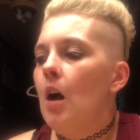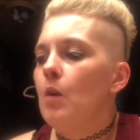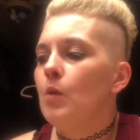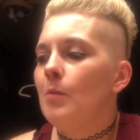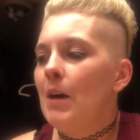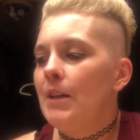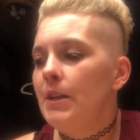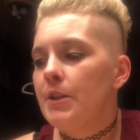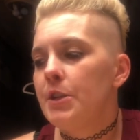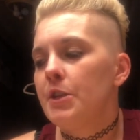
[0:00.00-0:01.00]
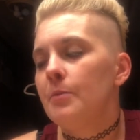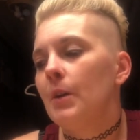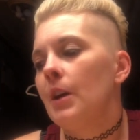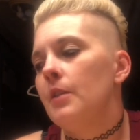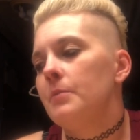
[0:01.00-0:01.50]
Well, my dentures
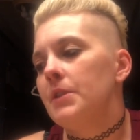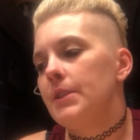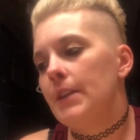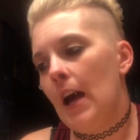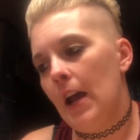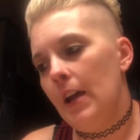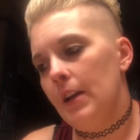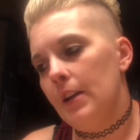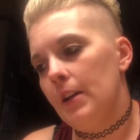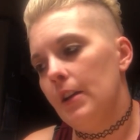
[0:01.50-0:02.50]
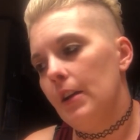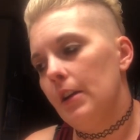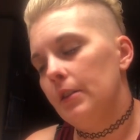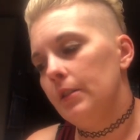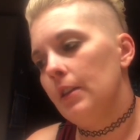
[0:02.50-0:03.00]
become stained
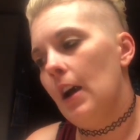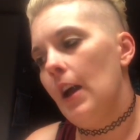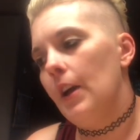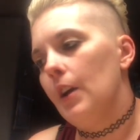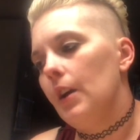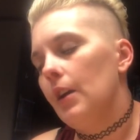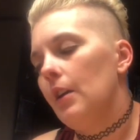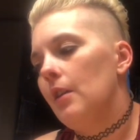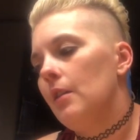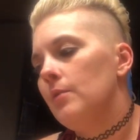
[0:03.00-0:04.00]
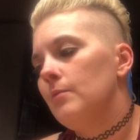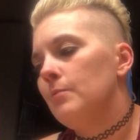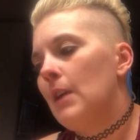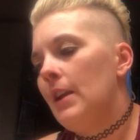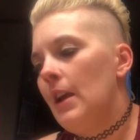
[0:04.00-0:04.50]
like
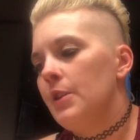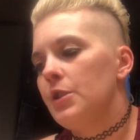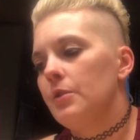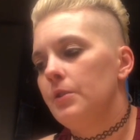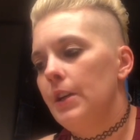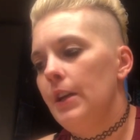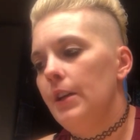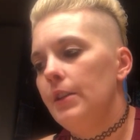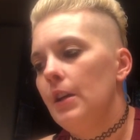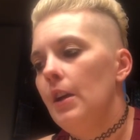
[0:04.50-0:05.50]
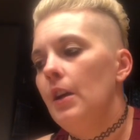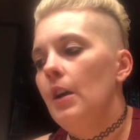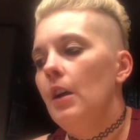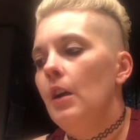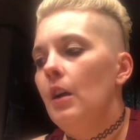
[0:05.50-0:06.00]
my natural teeth.
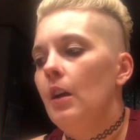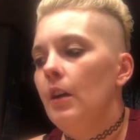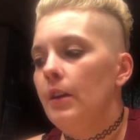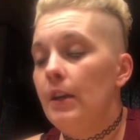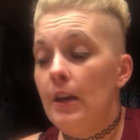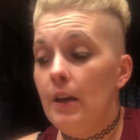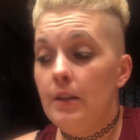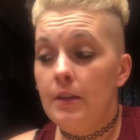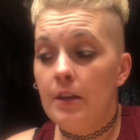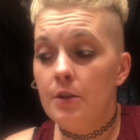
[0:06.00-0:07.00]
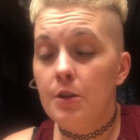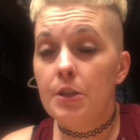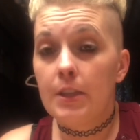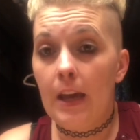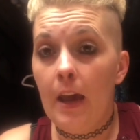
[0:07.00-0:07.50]
Yeah,
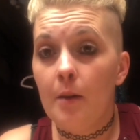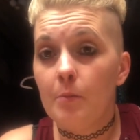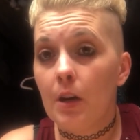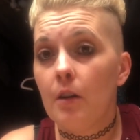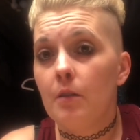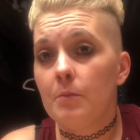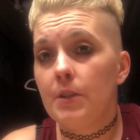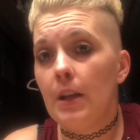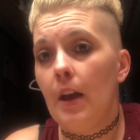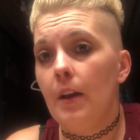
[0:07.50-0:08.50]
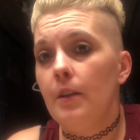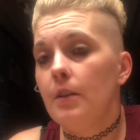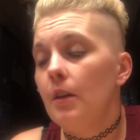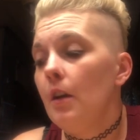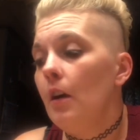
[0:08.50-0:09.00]
dentures can become
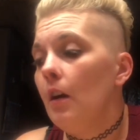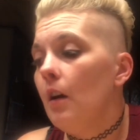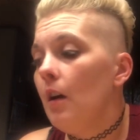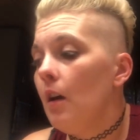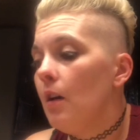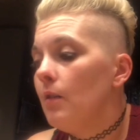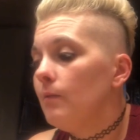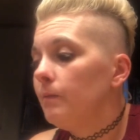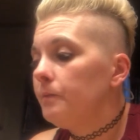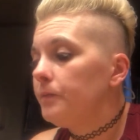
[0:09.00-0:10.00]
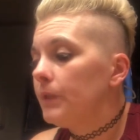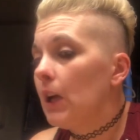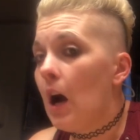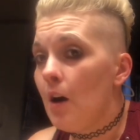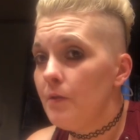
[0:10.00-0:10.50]
stained.
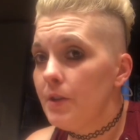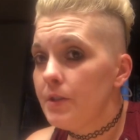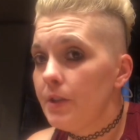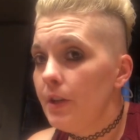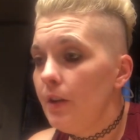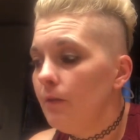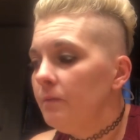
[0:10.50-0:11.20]
Obviously.